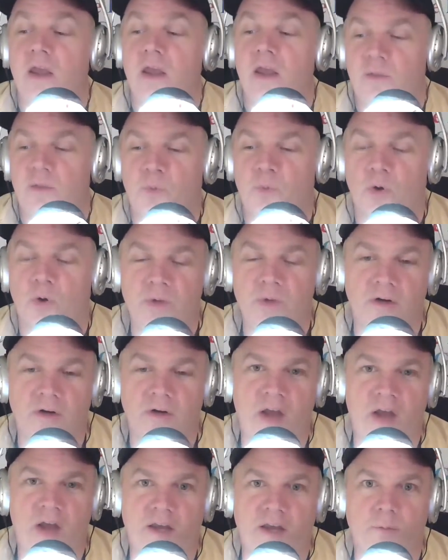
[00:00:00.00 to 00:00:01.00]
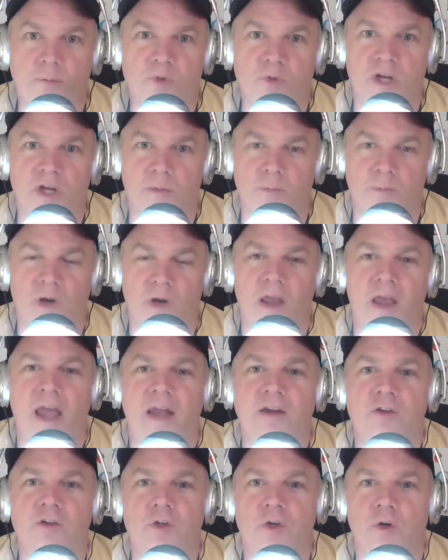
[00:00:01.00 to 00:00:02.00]
and put me in a vacuum chamber
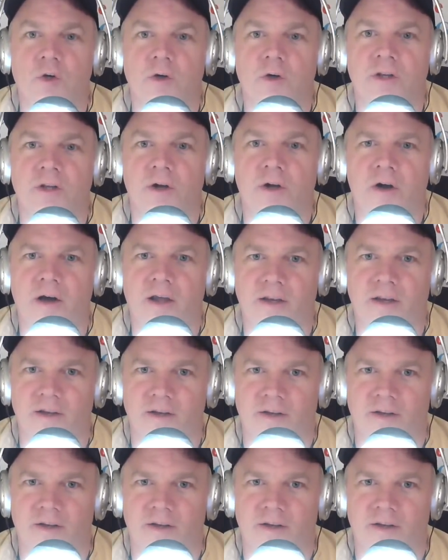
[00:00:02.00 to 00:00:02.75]
and turn it on.